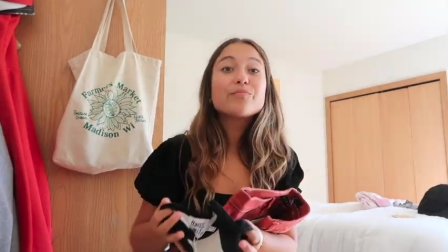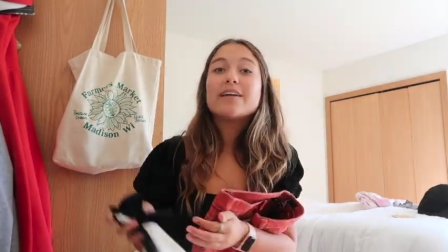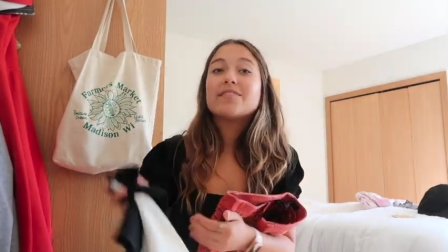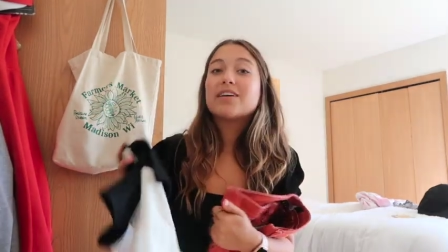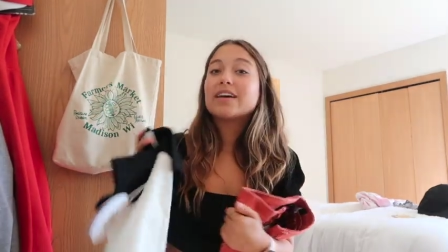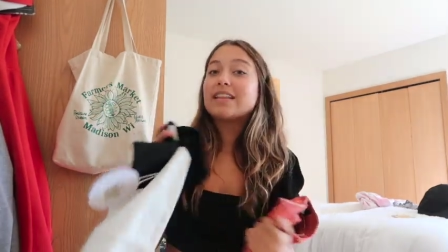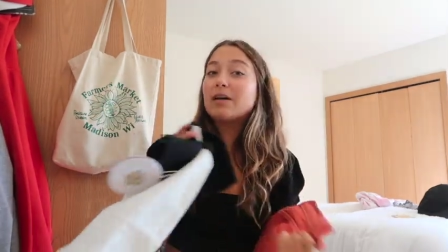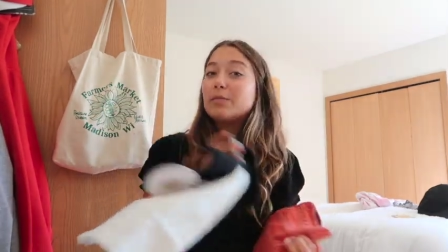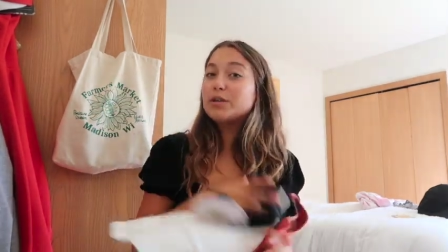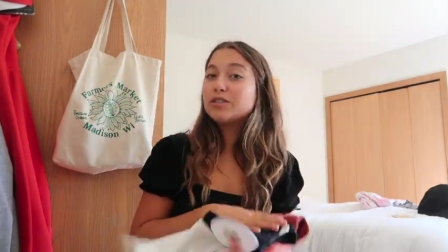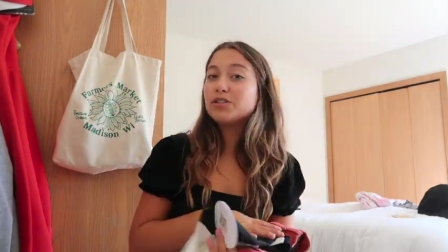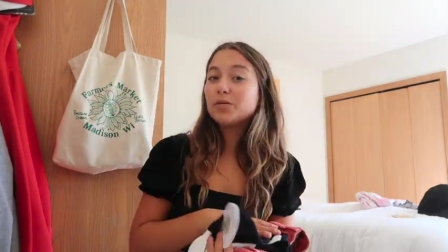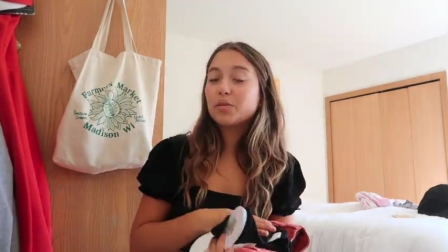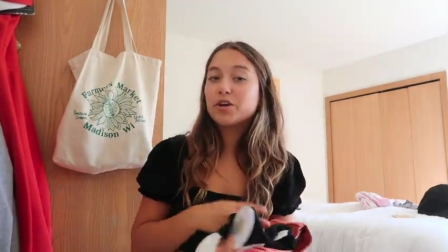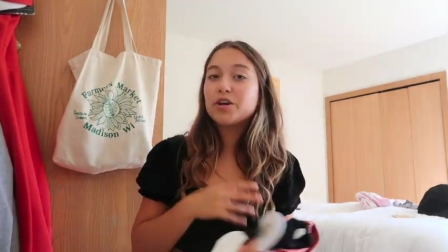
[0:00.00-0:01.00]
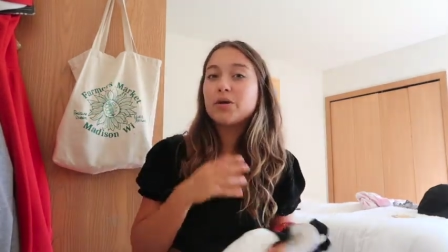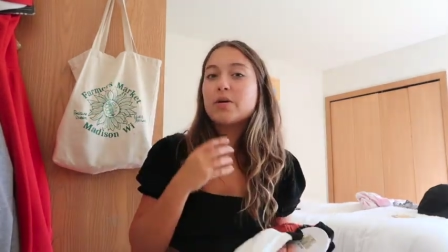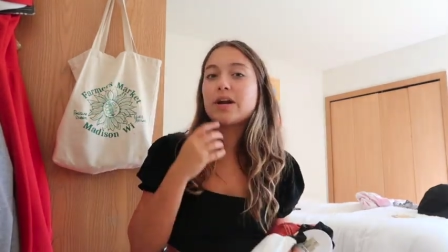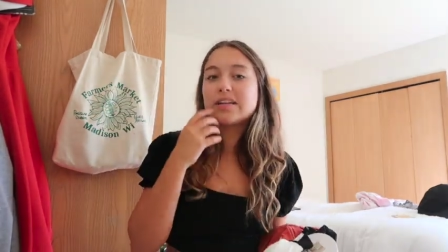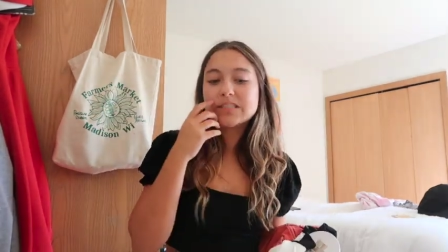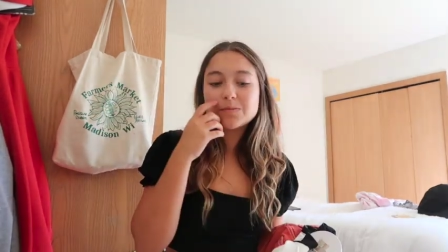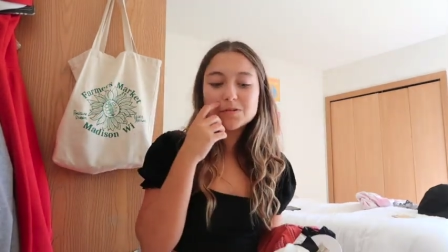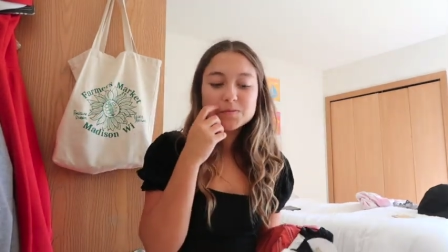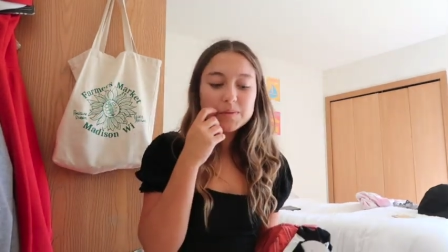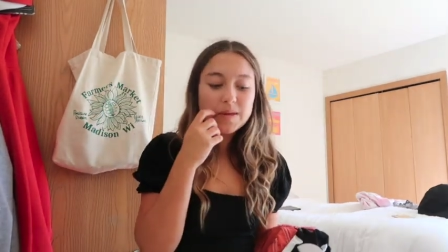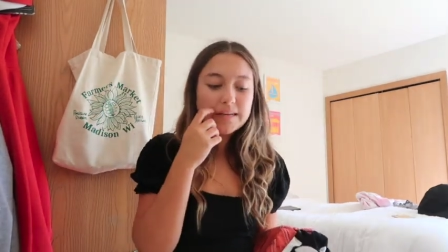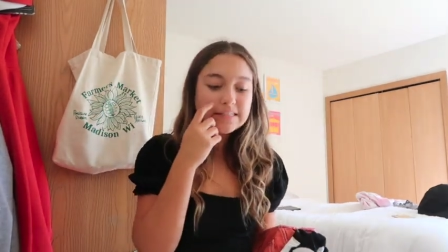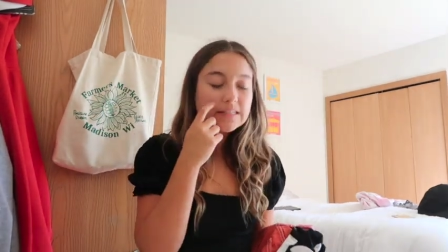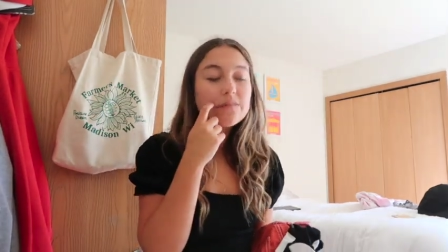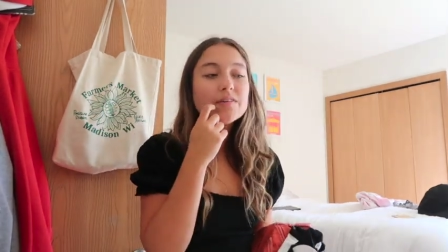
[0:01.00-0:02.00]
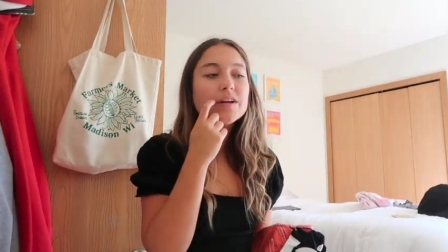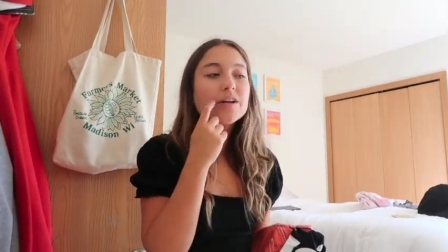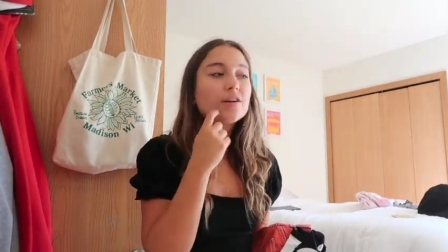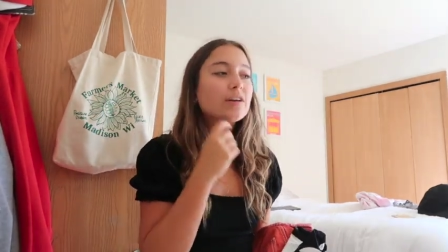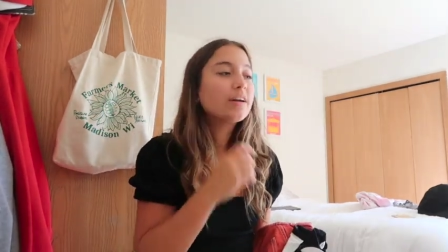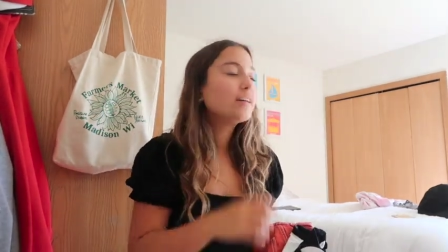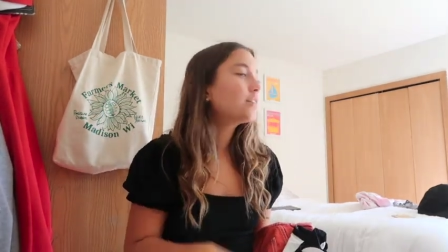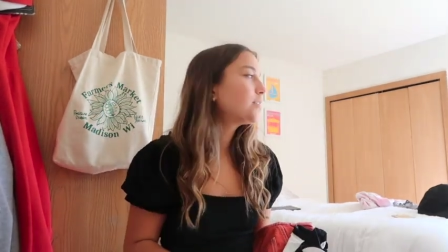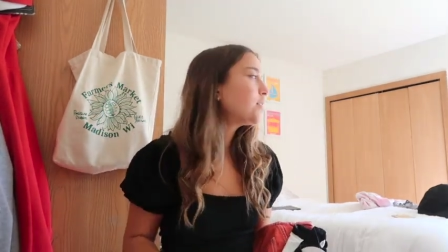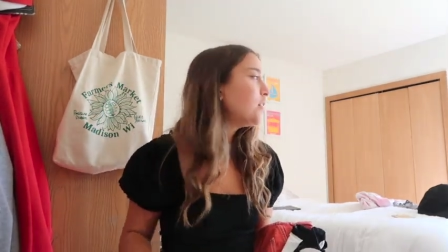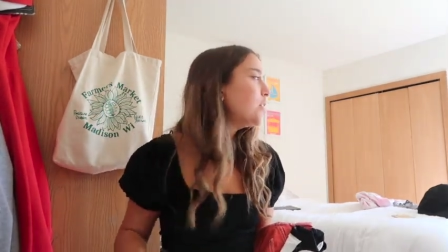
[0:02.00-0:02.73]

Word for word: I feel like that will be super cute and it's supposed to be like 70 degrees.